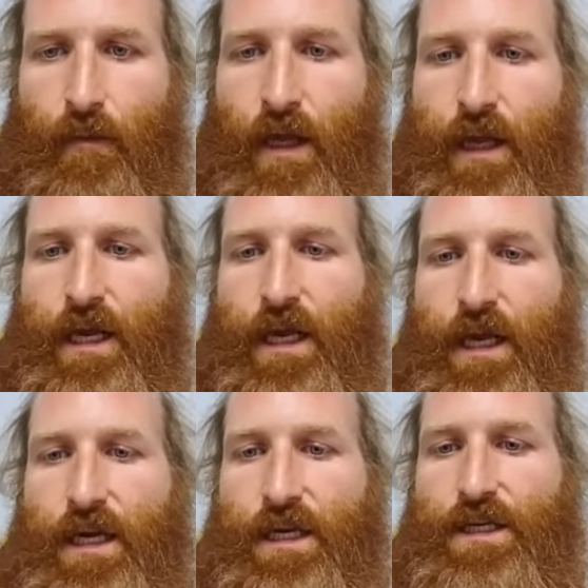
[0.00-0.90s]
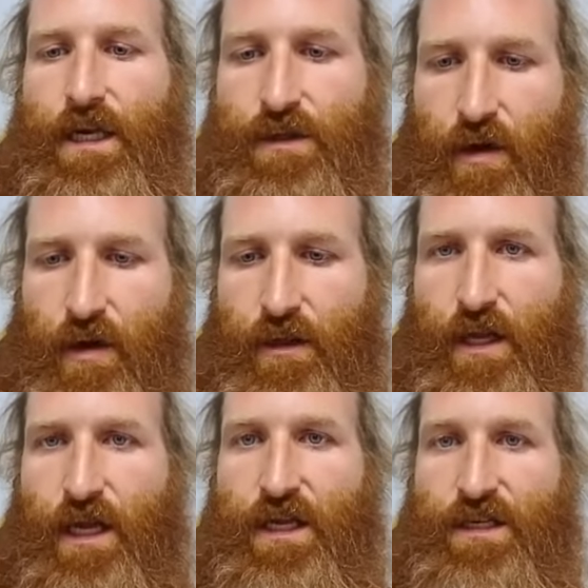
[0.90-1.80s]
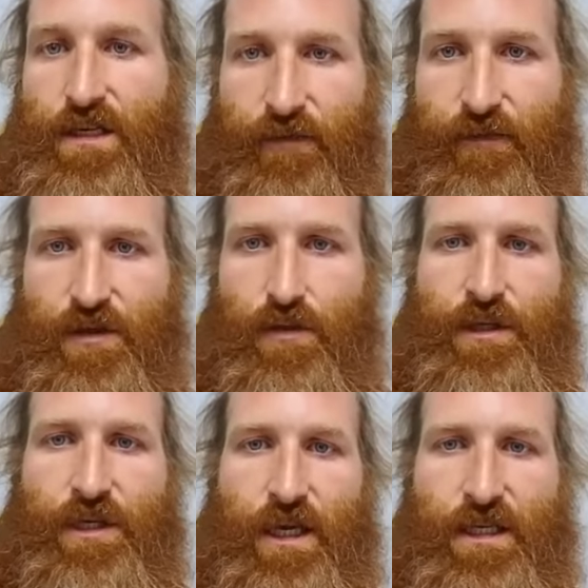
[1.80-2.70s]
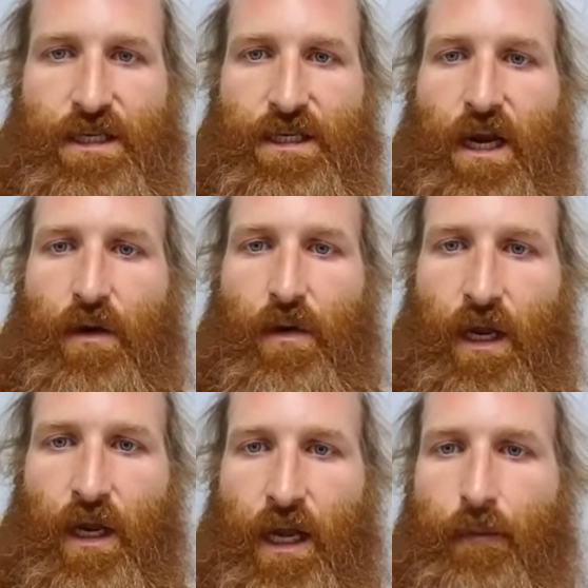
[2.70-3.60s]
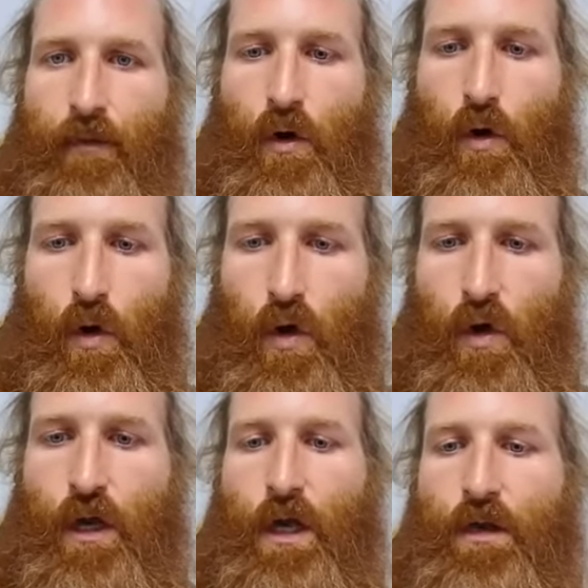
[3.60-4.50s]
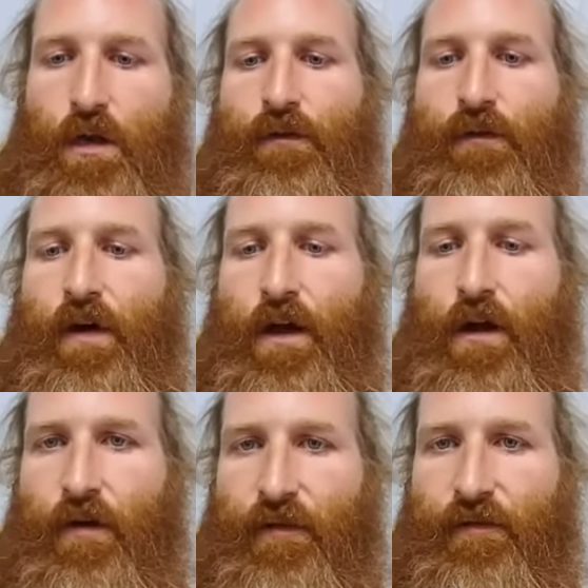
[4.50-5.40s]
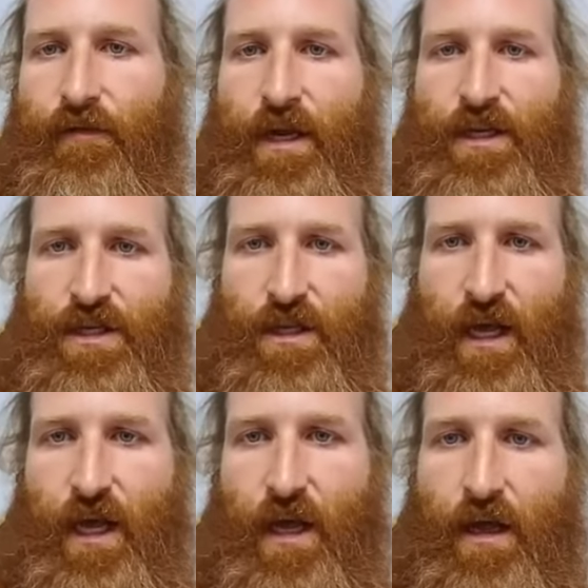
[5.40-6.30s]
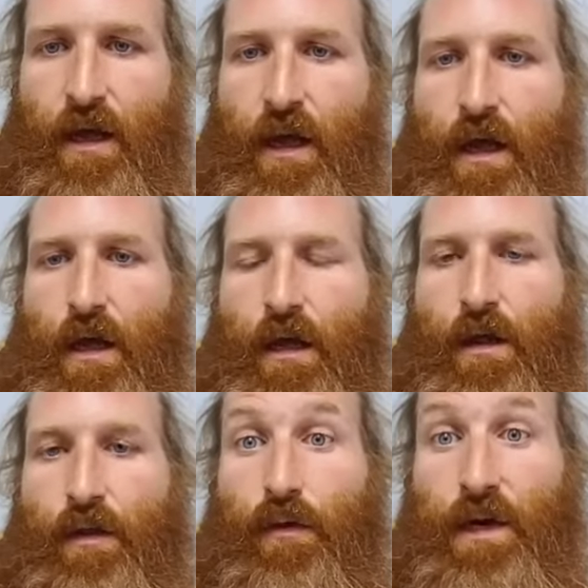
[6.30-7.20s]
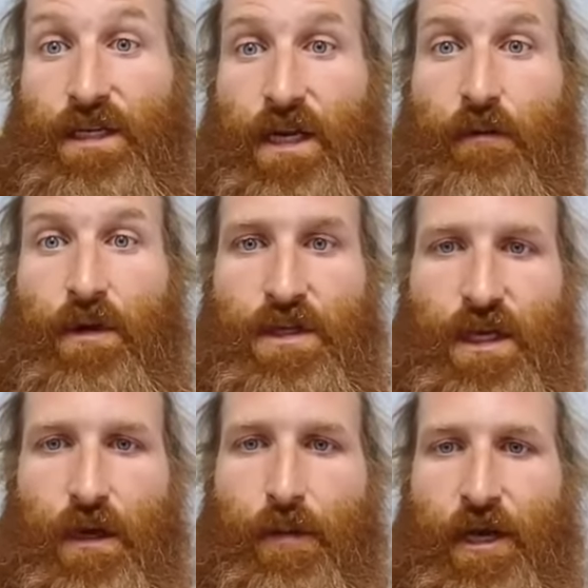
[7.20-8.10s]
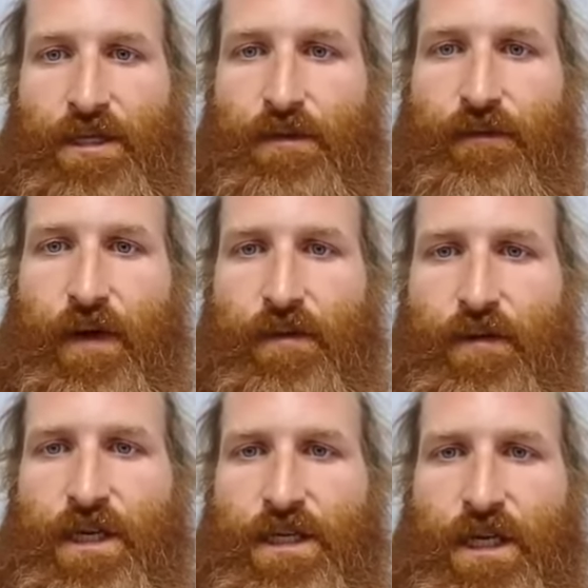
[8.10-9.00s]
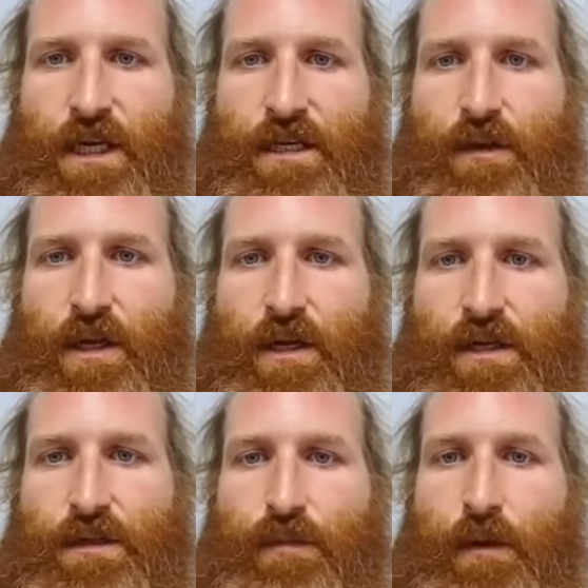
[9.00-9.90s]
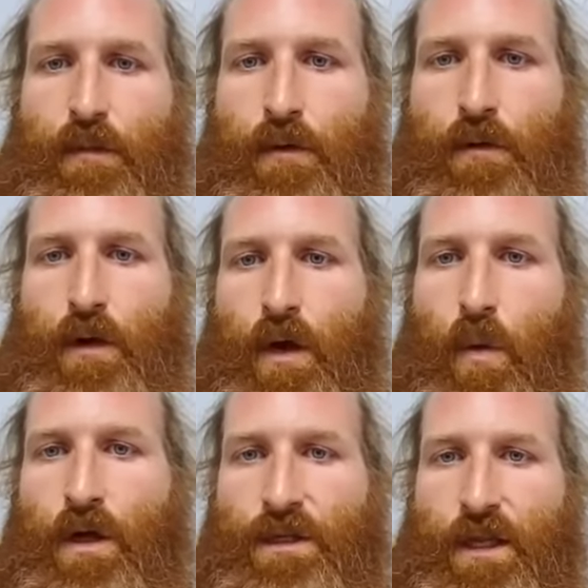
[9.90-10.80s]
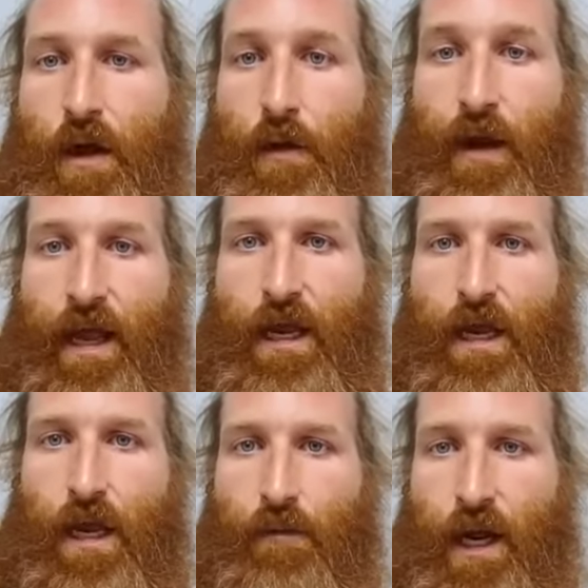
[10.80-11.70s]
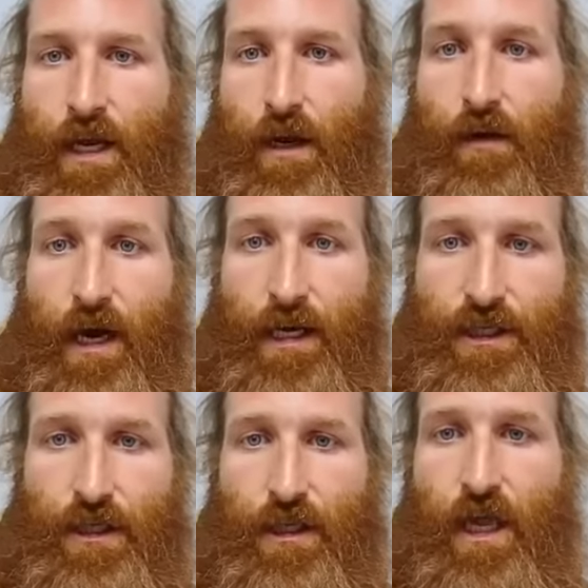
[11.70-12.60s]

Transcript: Yes, there is, right, there is an official ochetisakuincamp.org. You can find a lot of information there. The reason I'm using a personal fundraiser is because people want to donate in my direction,